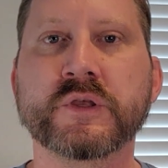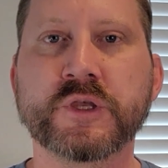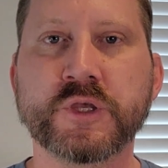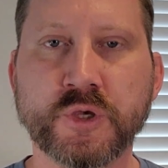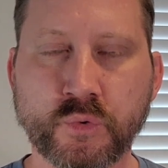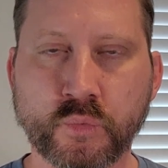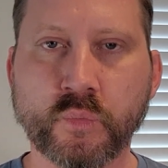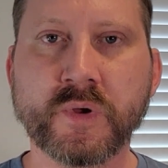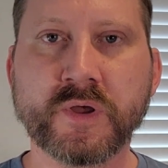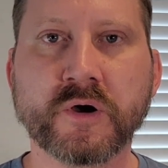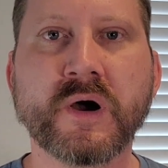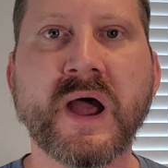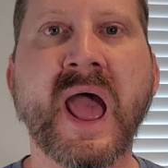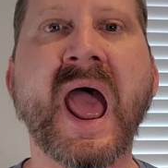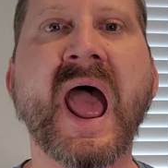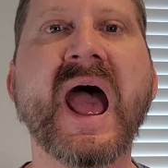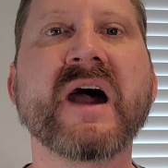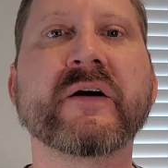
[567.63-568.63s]
You will
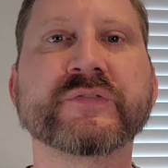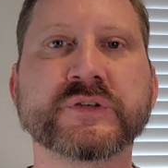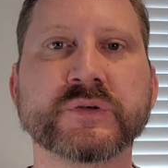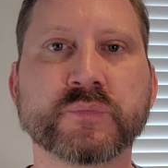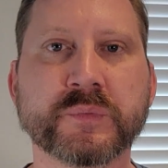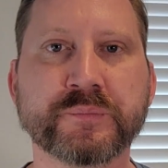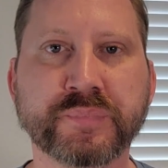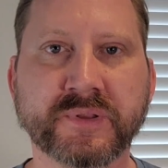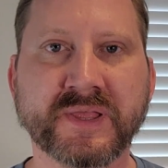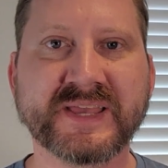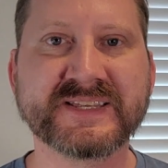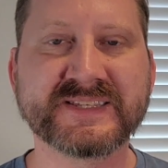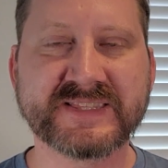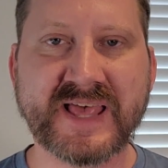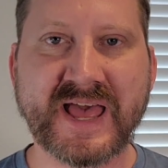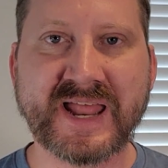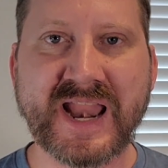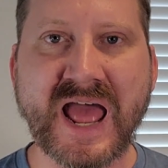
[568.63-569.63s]
have to
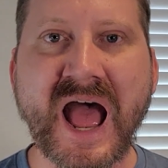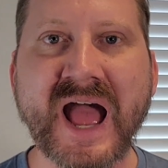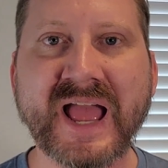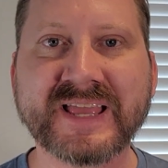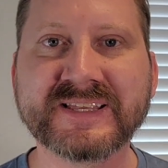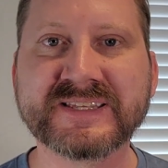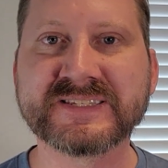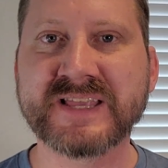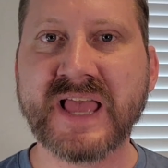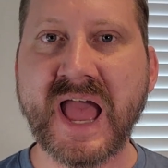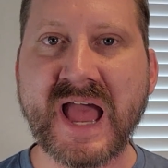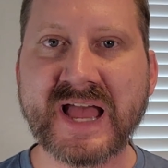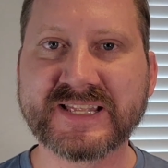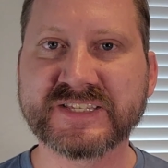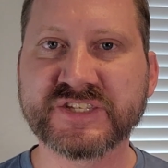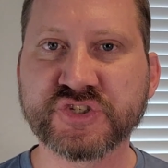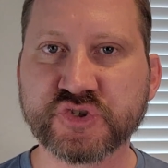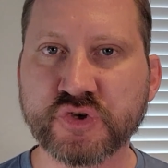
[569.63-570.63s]
replace that ice
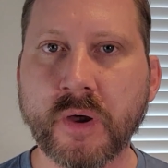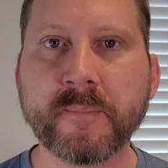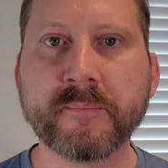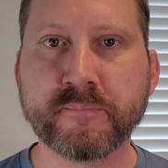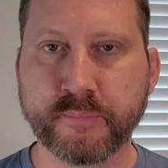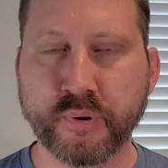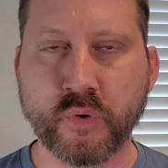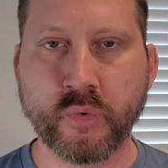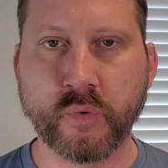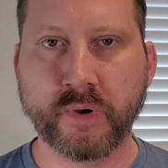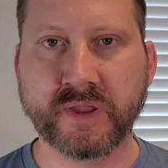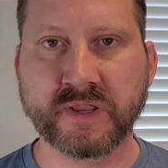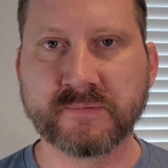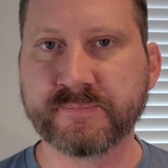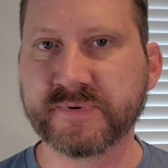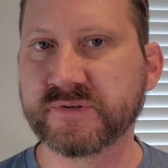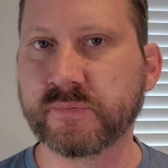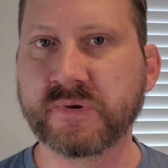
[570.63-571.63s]
at some
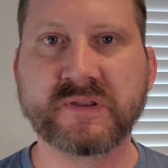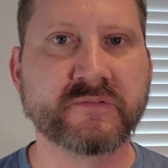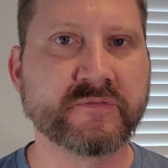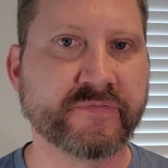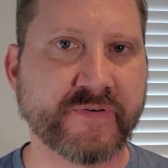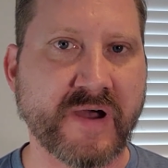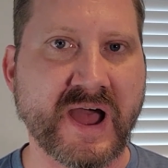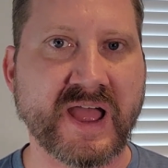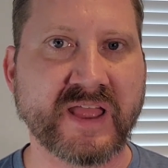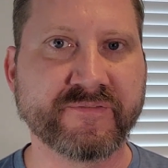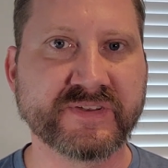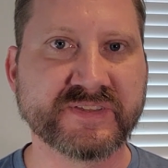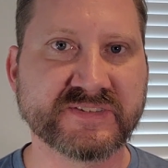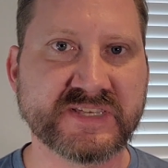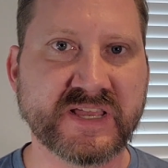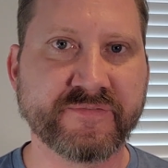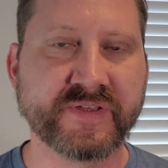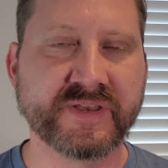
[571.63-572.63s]
point between 5
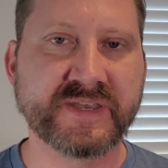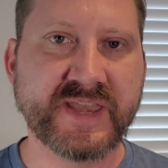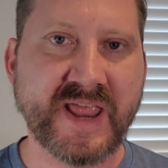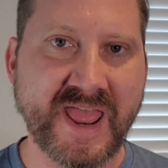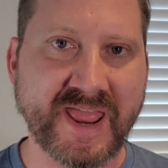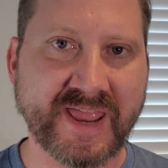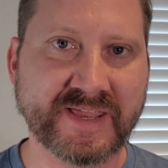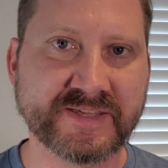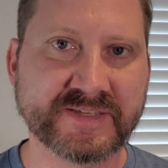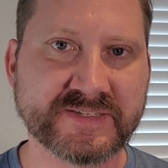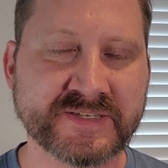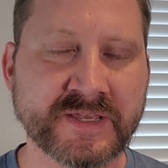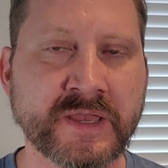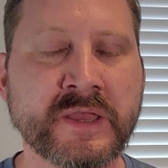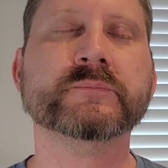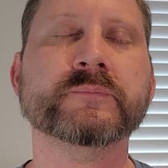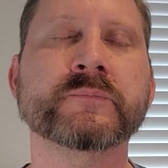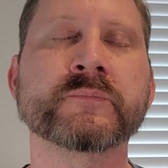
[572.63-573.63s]
and 7 days.